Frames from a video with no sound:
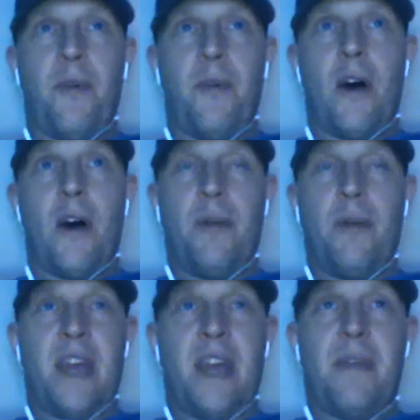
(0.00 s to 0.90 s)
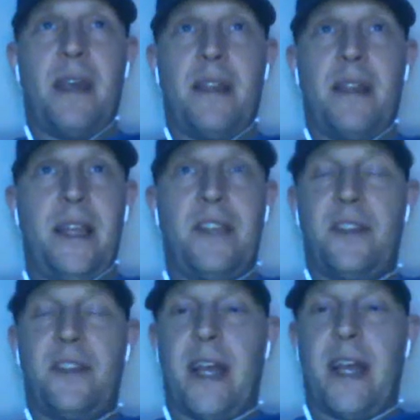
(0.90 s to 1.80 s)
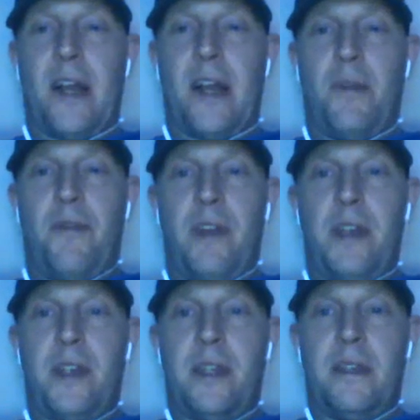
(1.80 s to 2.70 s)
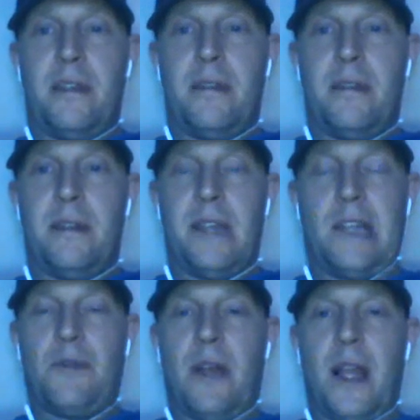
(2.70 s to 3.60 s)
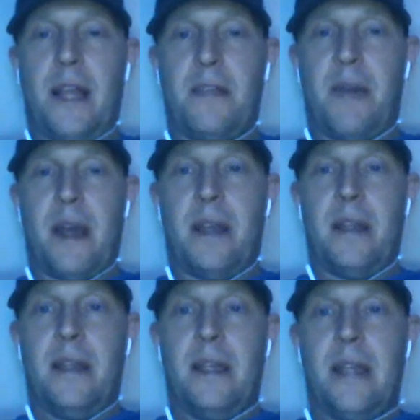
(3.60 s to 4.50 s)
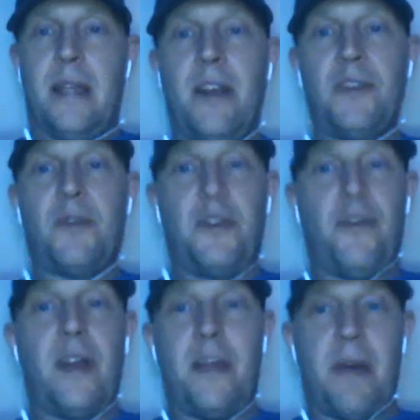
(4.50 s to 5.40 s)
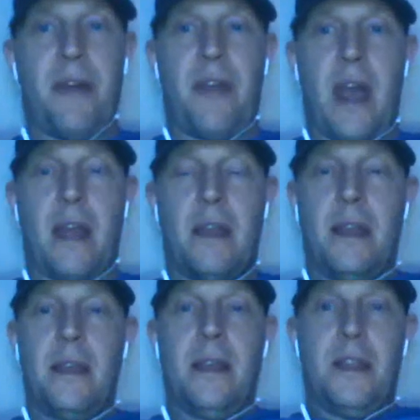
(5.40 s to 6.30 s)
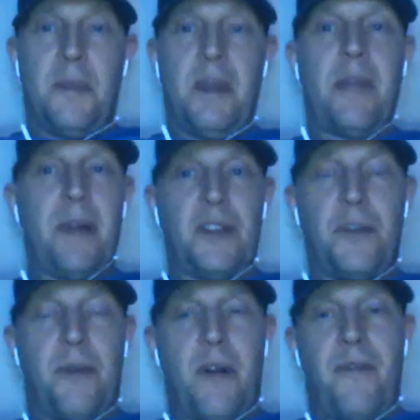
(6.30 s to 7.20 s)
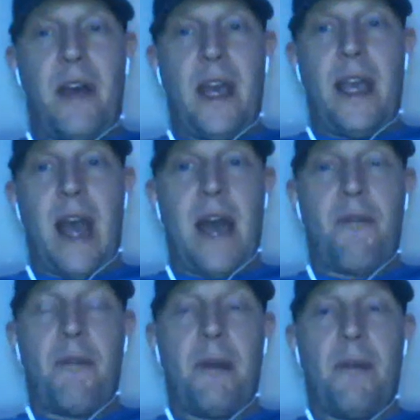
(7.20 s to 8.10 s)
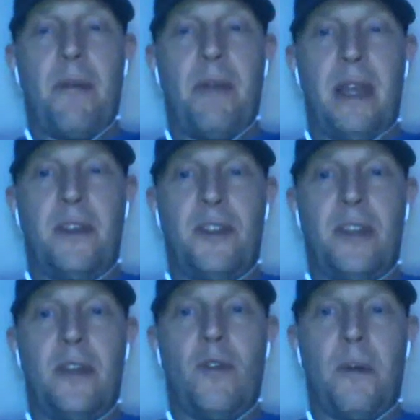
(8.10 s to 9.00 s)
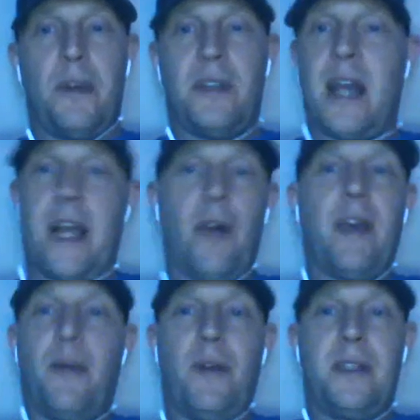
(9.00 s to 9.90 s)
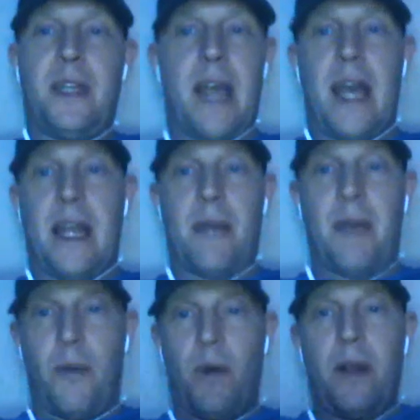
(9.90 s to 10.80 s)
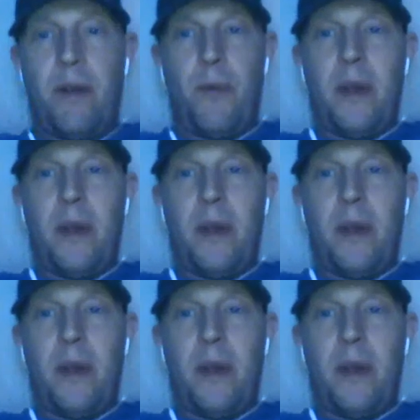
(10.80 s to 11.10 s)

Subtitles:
It would take me at least till I got home to finish it, and that's what I liked about it. Now, here's what's funny about that: the peanut butter parfait. I remember it being just enormous, and I go get one today, and I'm like, what?